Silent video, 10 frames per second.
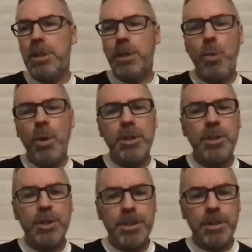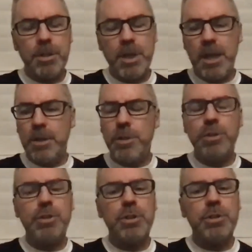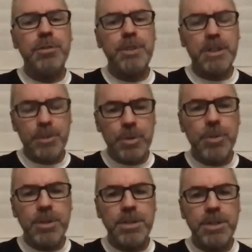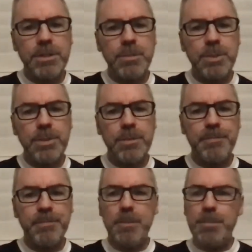can work in constructive criticism with them.